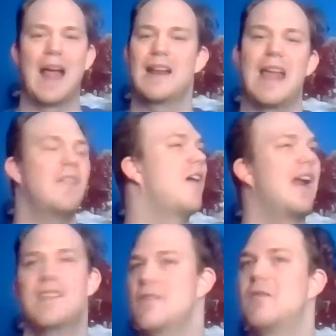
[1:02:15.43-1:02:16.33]
And get
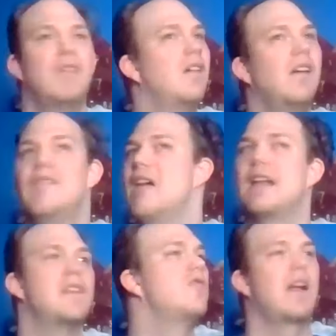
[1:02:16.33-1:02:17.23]
invited to
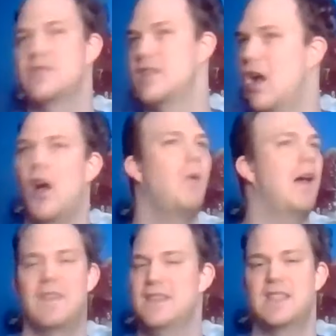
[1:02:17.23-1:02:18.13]
that, and you actually, oh
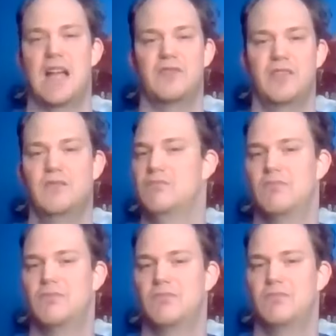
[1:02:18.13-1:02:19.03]
wow, this is actually
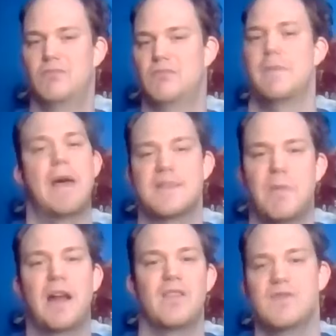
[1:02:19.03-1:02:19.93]
my best
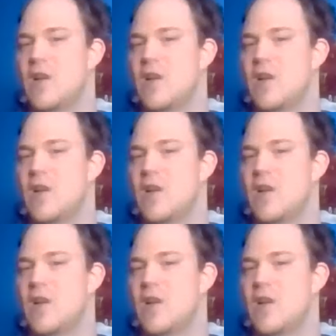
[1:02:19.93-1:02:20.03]
buddy.